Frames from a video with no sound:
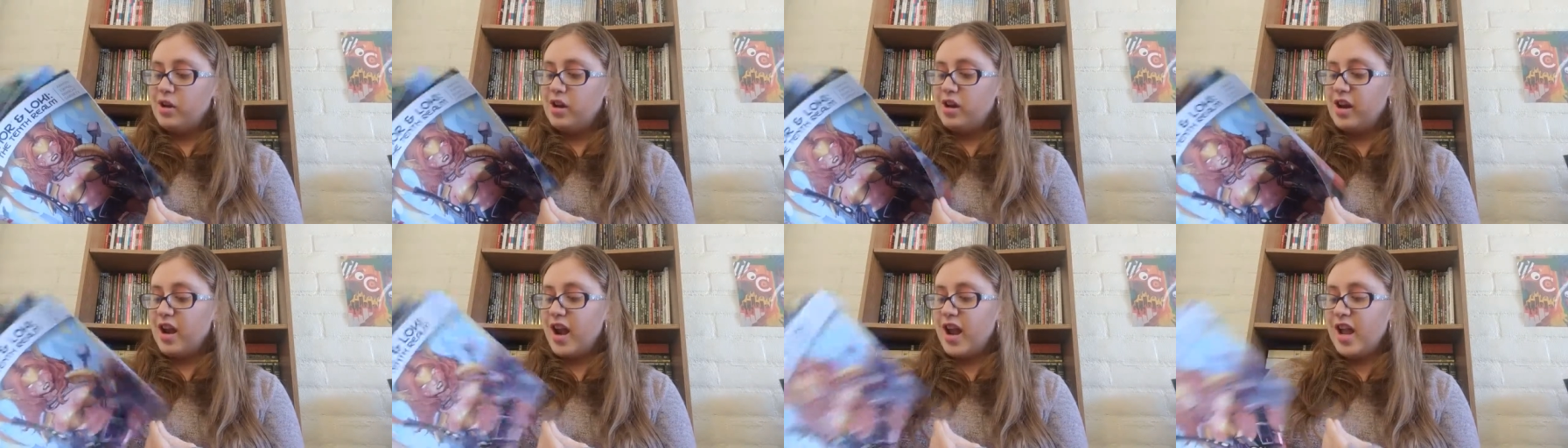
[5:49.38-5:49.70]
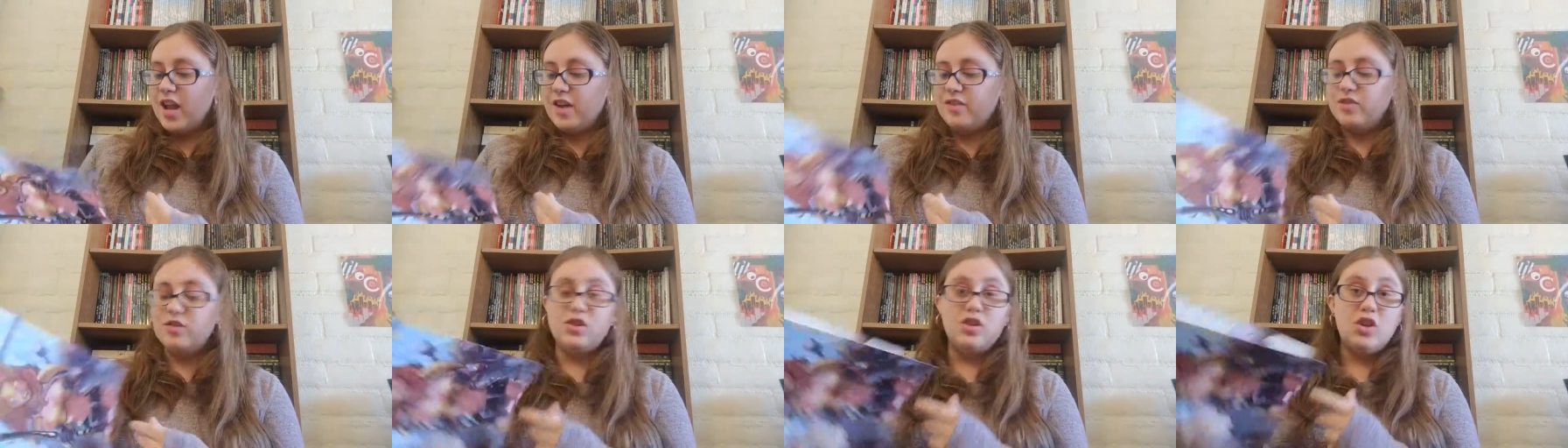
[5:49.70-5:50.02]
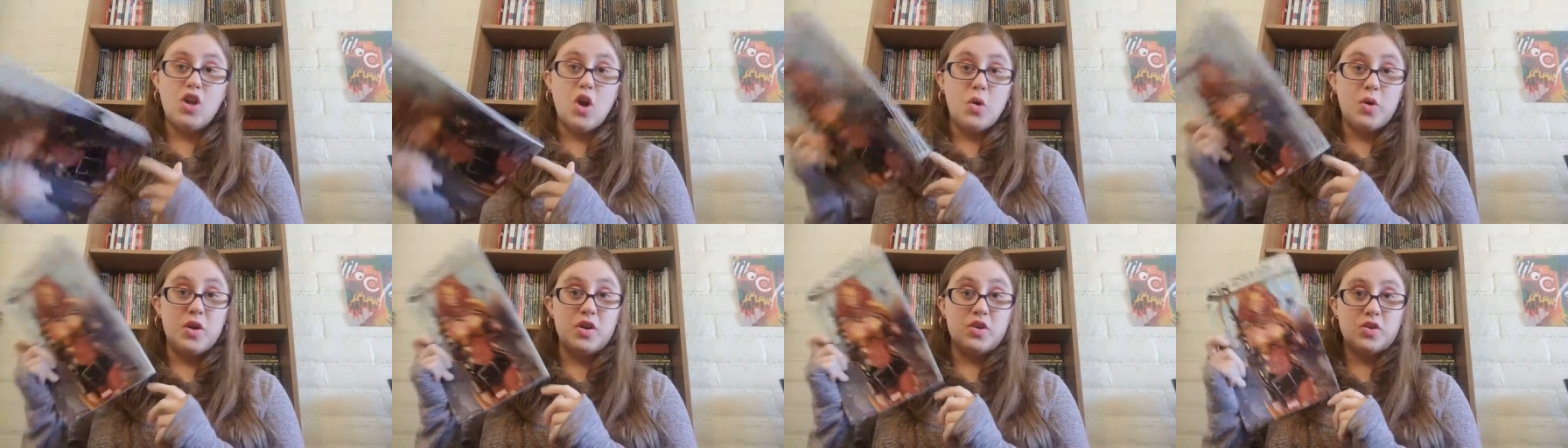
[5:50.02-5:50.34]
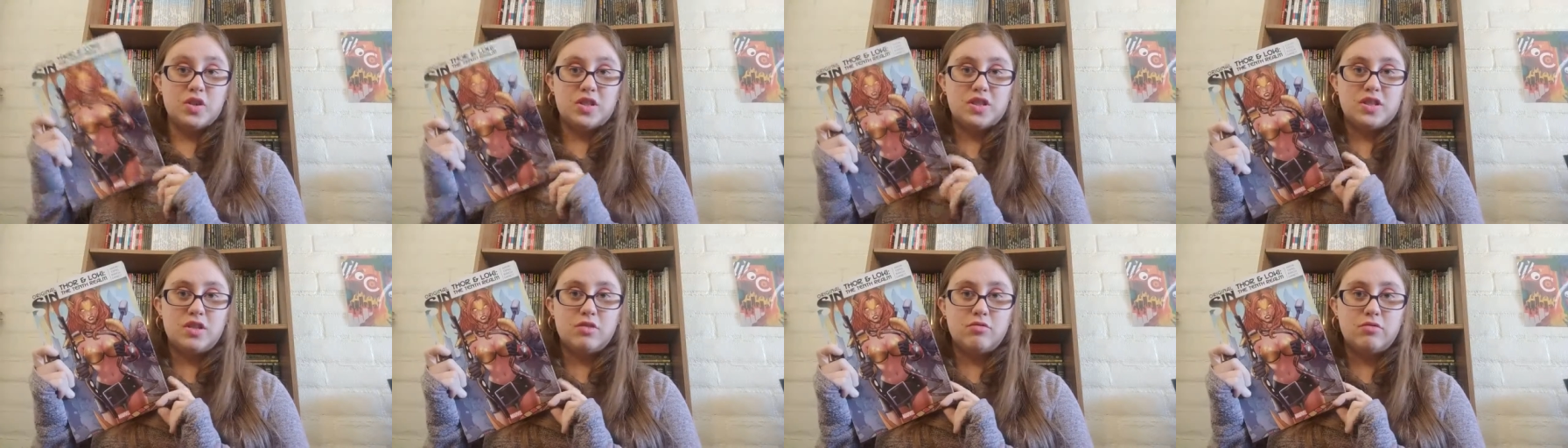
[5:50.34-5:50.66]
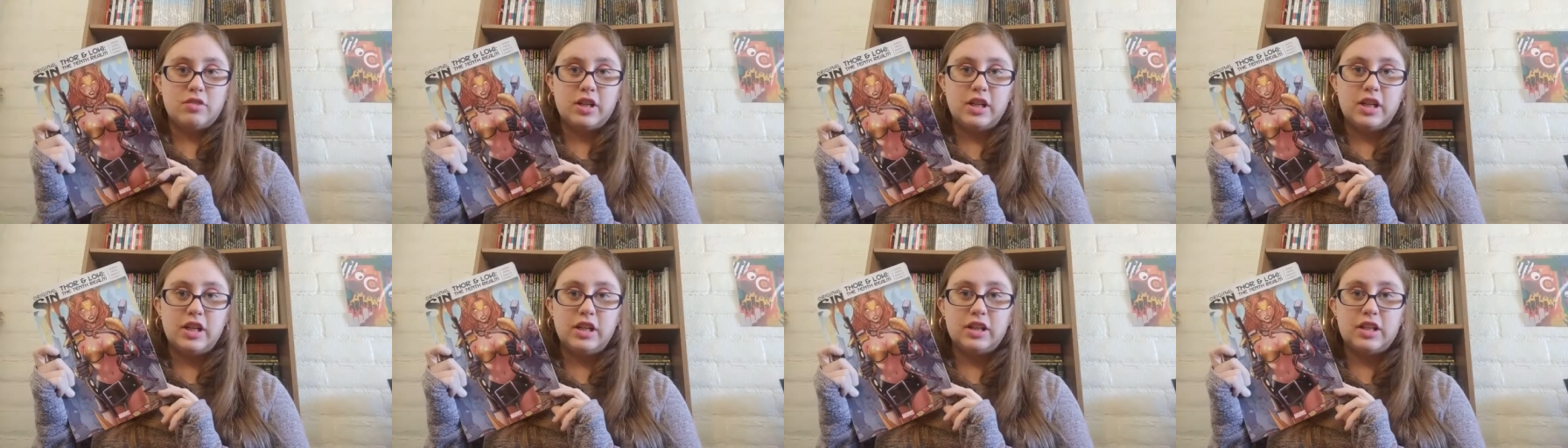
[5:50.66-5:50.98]
But I have no interest
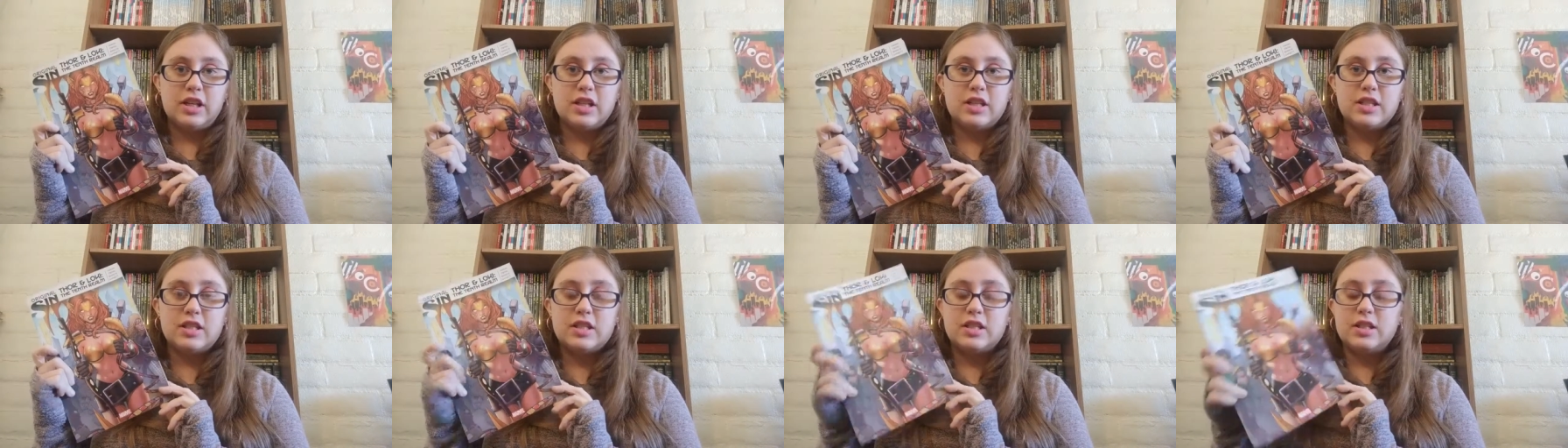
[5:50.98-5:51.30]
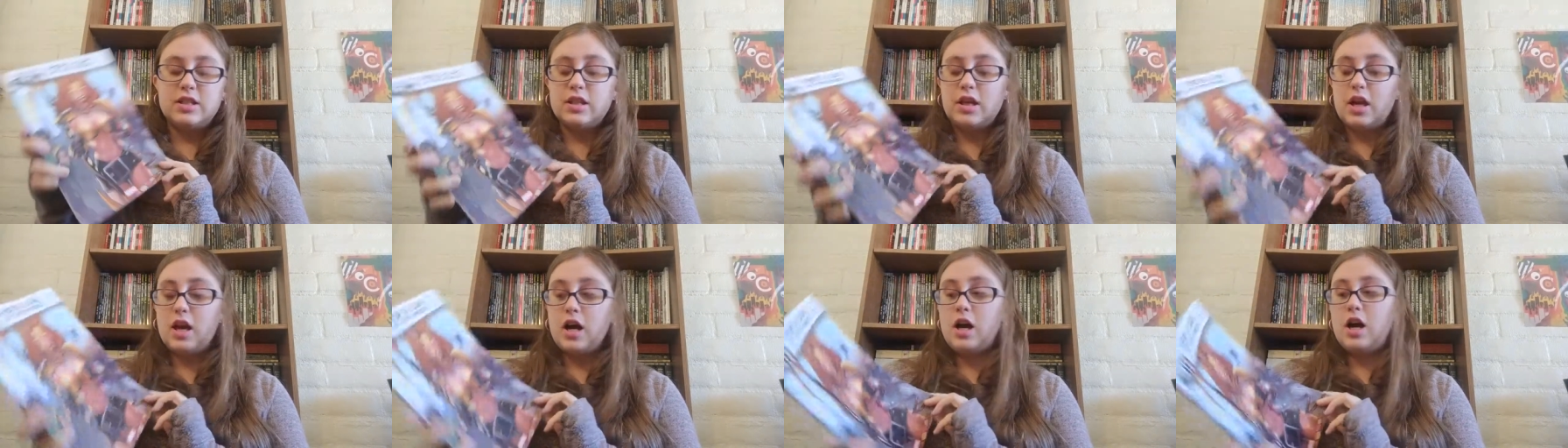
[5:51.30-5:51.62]
in reading this.